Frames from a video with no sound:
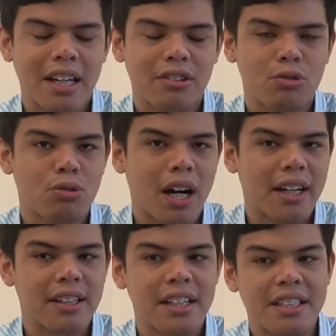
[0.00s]
like to
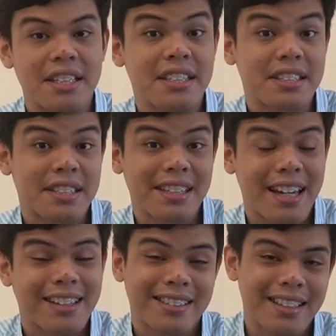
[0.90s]
highlight
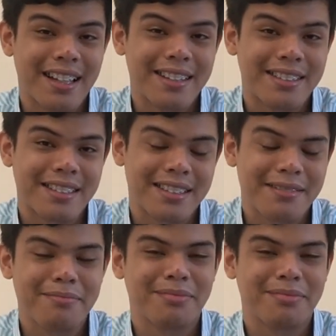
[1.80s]
is excellence,